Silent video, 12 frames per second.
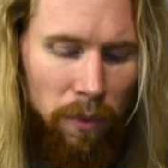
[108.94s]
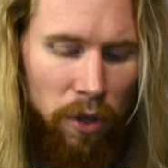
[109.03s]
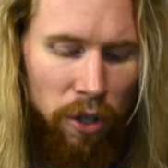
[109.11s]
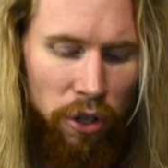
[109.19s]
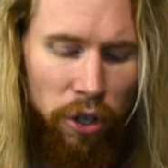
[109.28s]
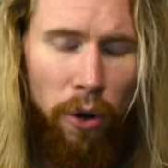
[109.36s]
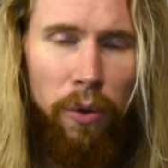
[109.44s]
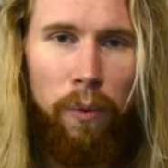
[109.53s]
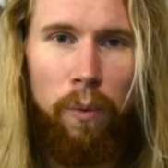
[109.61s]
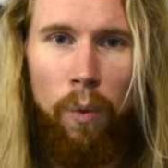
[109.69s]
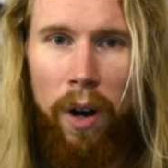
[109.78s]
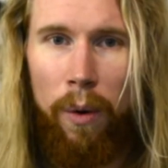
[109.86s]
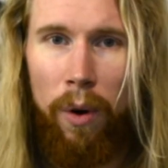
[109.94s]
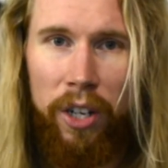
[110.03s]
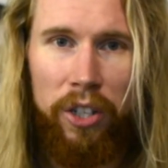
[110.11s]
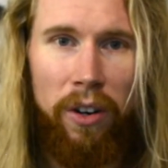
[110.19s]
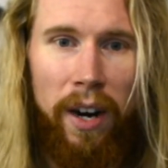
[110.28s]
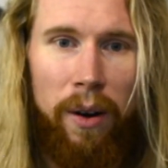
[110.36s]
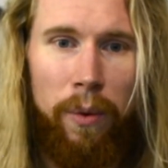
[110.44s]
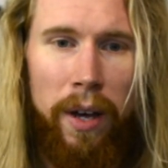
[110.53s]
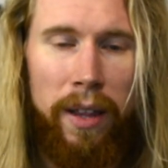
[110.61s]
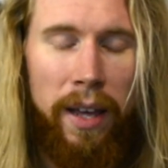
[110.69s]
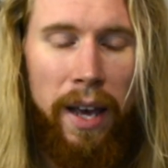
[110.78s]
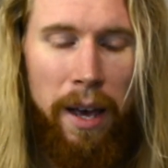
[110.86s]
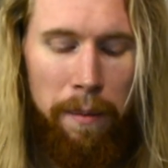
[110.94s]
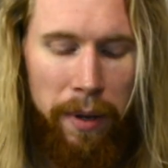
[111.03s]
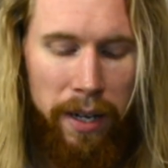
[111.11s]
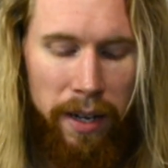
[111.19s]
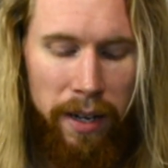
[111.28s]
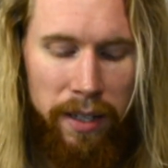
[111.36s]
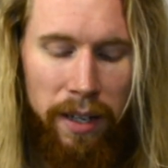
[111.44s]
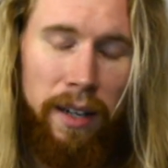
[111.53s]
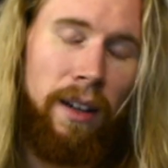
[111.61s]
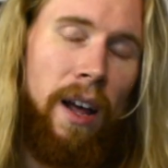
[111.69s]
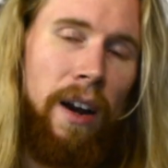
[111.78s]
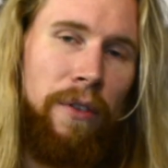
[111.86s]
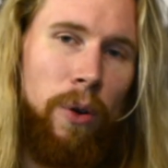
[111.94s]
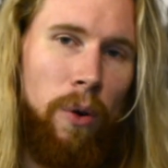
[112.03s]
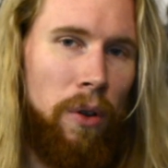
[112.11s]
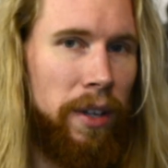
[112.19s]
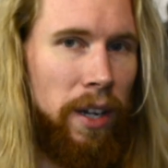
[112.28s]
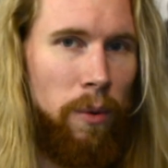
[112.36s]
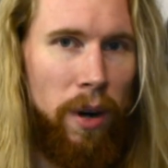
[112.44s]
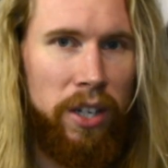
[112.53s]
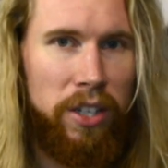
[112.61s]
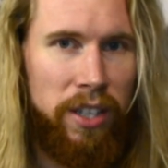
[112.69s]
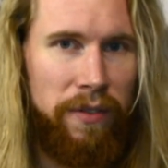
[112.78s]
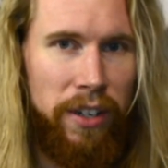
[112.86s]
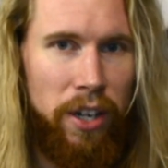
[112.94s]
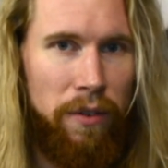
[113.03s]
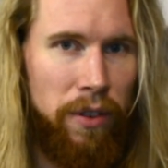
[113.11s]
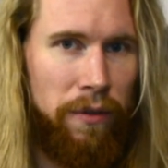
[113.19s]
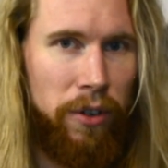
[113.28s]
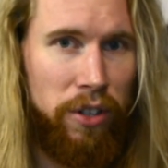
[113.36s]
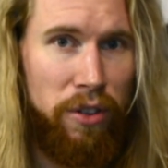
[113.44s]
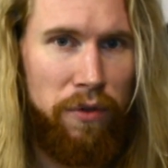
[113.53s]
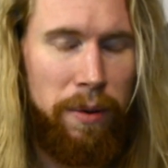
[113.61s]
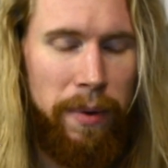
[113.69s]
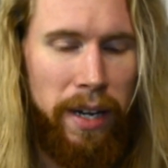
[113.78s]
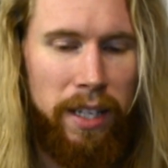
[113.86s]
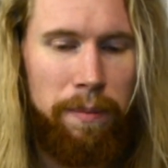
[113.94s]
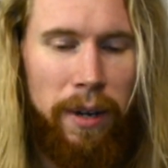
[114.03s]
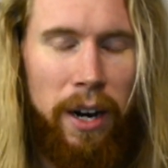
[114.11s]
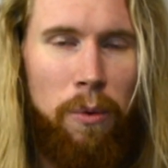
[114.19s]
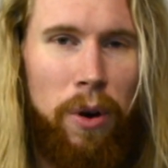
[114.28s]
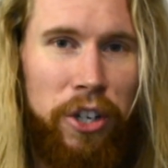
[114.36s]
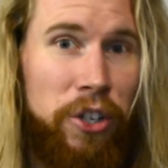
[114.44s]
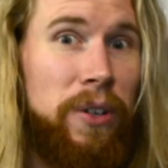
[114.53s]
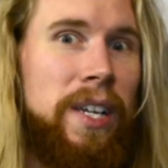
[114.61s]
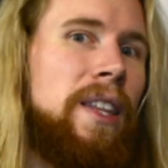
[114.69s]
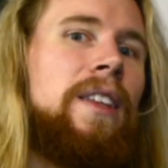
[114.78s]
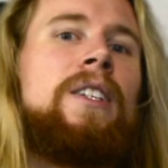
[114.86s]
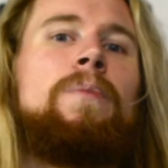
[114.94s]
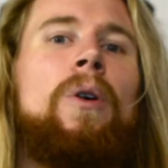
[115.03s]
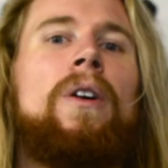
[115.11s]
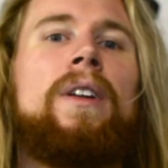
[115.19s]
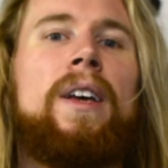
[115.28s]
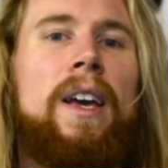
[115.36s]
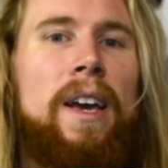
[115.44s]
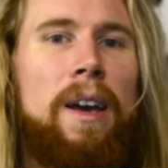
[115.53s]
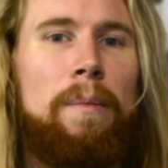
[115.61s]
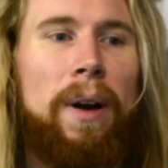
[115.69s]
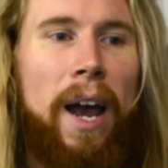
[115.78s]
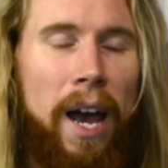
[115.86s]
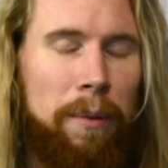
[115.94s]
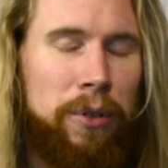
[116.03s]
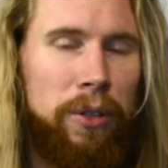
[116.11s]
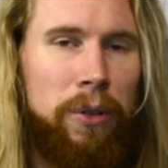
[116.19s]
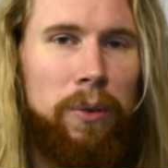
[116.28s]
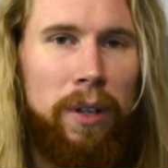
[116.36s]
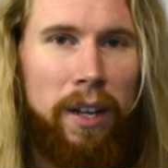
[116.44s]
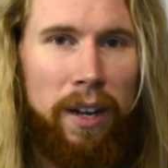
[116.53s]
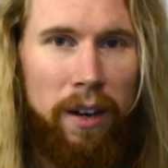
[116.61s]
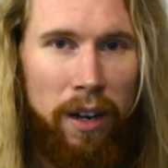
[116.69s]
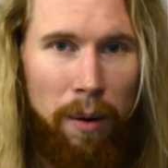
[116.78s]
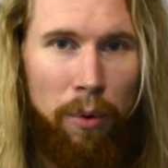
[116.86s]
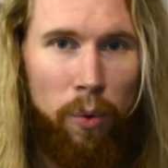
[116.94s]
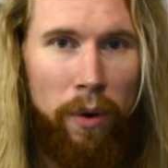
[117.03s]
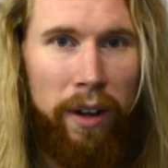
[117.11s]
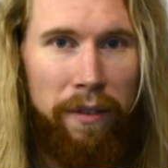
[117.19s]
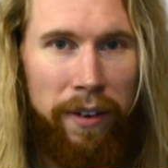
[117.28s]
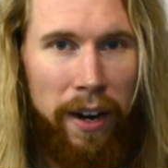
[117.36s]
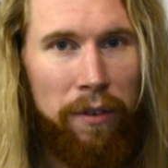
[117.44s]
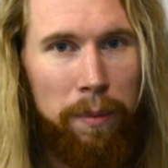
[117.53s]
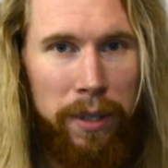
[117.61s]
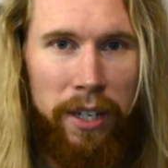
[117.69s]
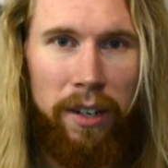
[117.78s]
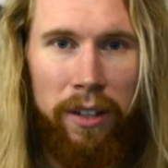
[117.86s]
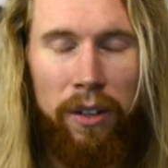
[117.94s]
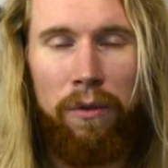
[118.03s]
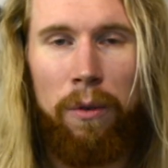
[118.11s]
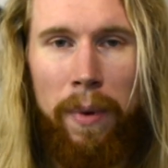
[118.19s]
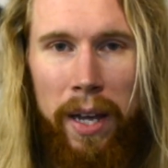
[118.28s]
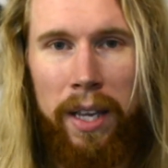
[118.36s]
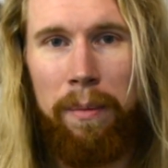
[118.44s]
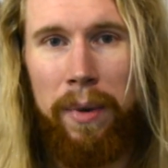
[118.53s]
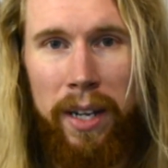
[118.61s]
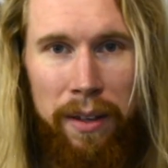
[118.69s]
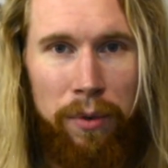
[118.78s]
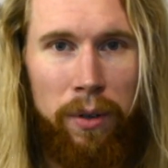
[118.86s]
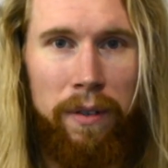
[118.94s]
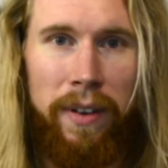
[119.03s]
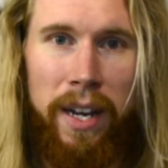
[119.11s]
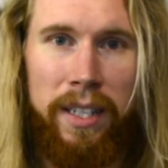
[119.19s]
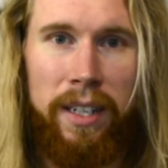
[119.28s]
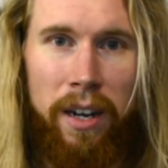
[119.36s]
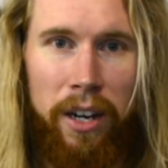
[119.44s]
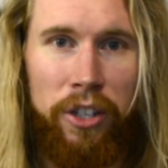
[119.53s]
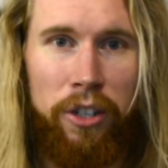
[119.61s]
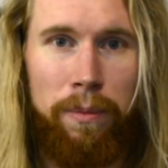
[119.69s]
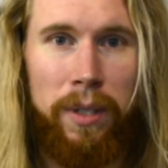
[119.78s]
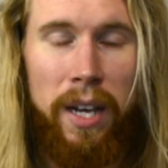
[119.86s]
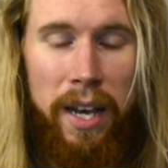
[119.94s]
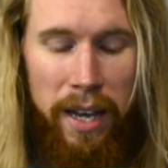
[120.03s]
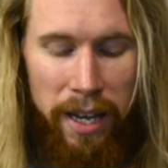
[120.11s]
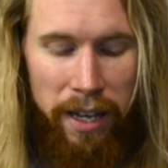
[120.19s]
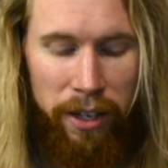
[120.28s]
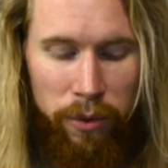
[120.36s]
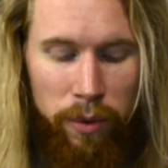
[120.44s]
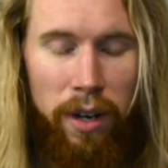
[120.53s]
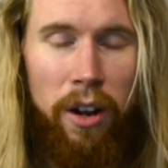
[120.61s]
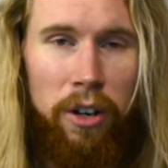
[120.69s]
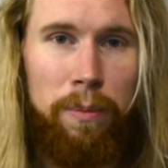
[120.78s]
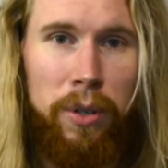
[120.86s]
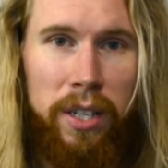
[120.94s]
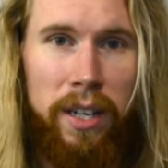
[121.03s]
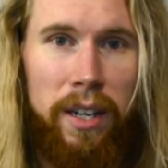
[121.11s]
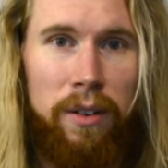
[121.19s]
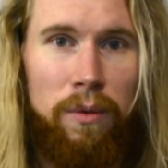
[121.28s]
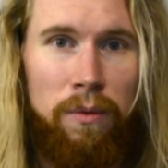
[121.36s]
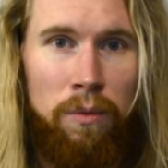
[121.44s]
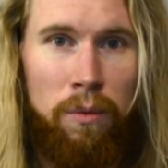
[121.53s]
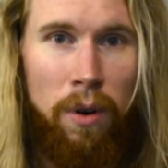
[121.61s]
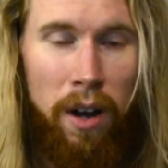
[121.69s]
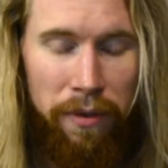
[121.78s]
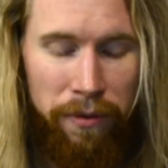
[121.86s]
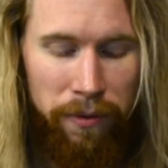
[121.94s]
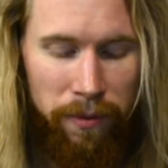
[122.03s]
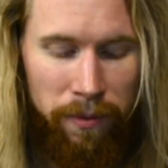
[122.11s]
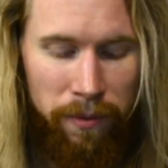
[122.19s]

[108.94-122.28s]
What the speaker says: So what I want to start out with, because a lot of you are only going to watch this video for the first 3 minutes, but I want you to get this part. My absolute #1 favorite material for making medieval and fantasy costumes is 100% rough